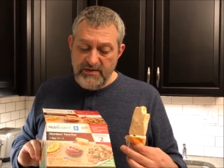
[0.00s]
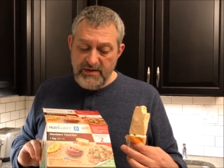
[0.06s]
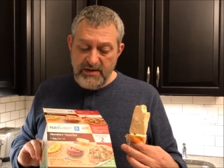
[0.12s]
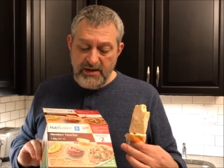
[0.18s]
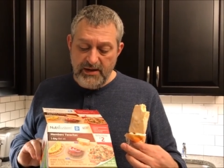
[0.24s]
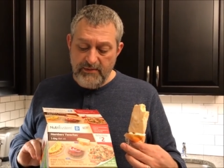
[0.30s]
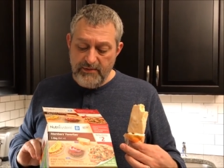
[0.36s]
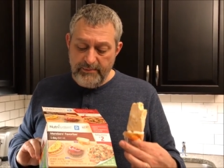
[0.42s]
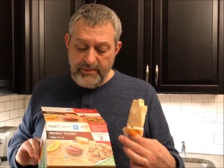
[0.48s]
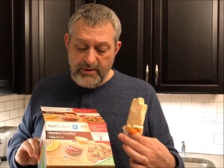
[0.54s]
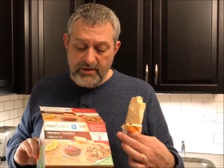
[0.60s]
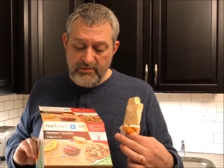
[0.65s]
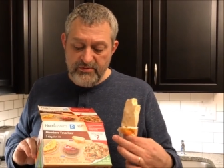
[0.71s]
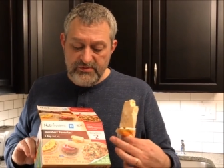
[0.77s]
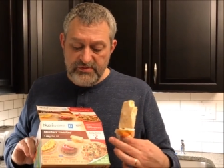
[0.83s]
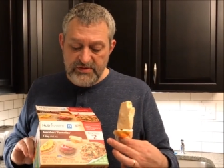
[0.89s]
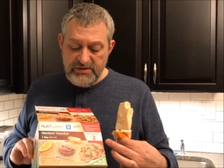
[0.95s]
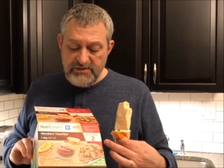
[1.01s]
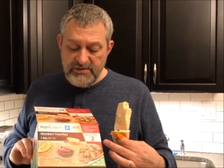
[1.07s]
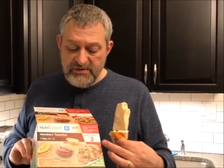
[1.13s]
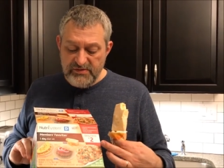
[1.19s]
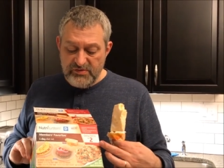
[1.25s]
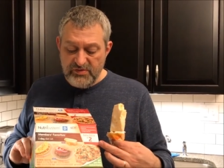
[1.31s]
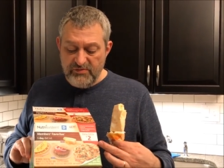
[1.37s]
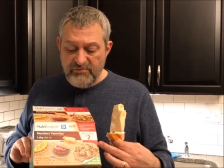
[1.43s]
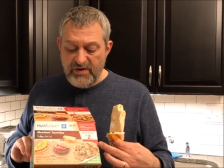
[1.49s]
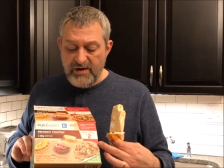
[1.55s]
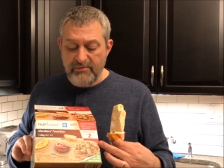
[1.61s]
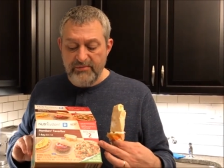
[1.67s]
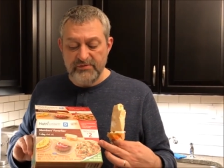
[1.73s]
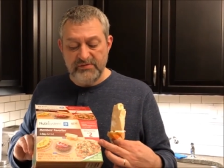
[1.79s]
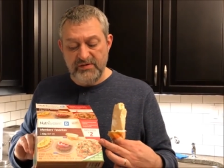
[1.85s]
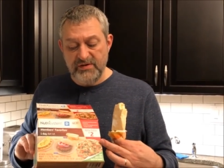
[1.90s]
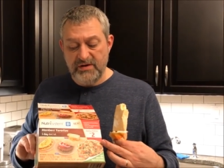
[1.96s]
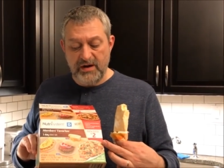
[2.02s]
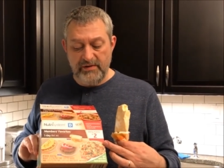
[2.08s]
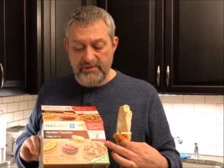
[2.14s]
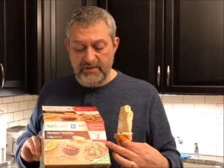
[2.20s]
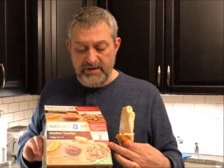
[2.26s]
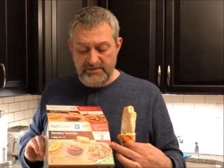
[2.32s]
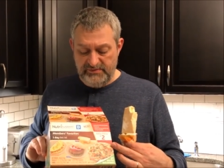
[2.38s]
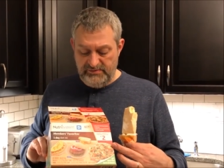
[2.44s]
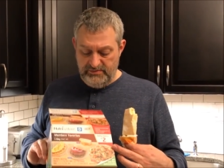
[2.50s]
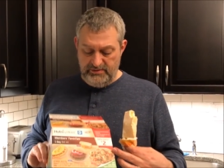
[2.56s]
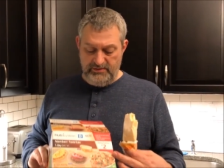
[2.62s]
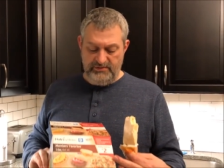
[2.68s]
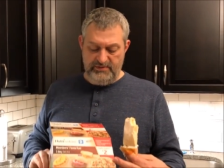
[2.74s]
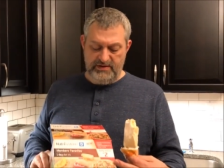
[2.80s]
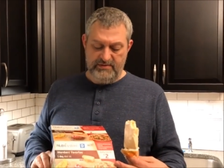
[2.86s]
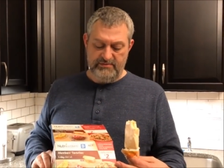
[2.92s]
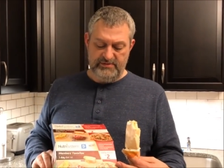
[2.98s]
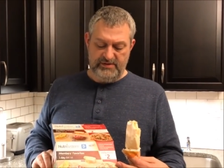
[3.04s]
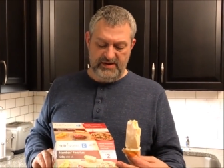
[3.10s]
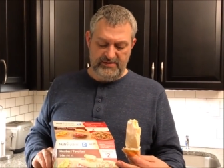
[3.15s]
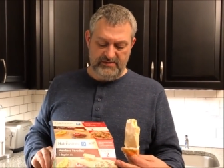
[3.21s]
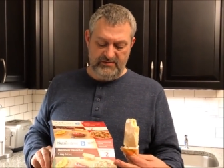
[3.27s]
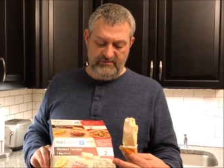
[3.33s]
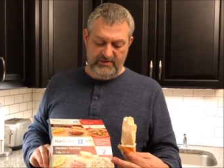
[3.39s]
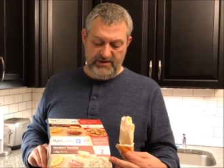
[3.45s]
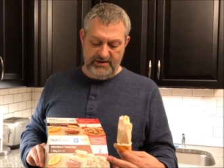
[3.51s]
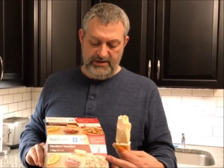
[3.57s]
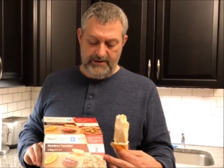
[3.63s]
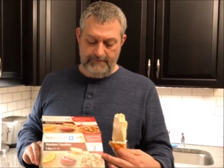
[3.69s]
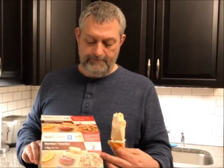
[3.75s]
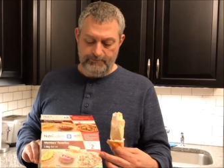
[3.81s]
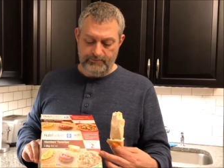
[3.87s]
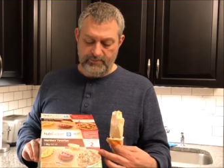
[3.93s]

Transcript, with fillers: The burger was good, the stir fry was good, although I still don't think it would taste very